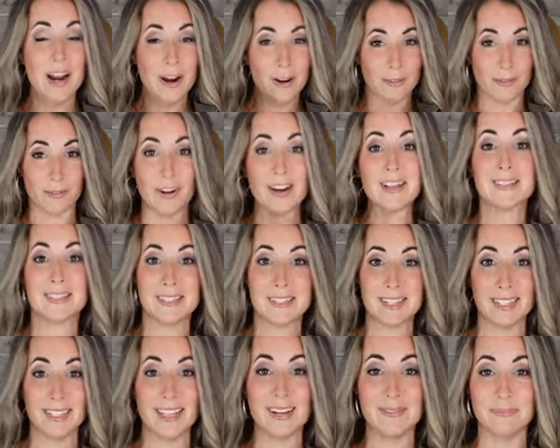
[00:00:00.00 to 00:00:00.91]
freeze
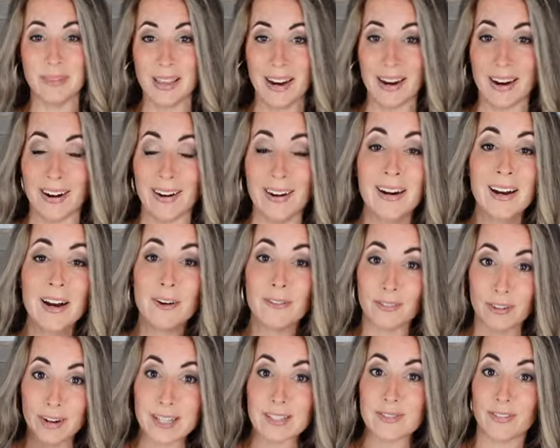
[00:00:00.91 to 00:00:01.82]
until I'm there
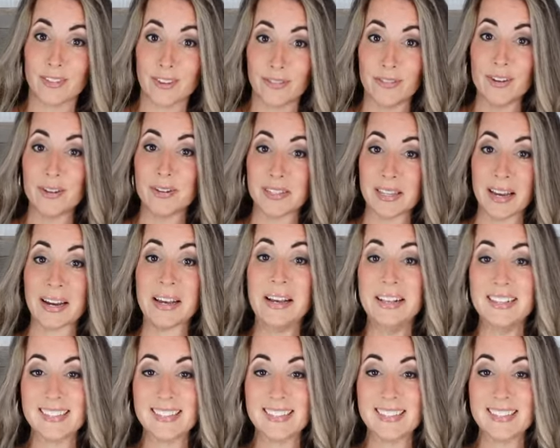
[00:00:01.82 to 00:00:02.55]
freeze for the few seconds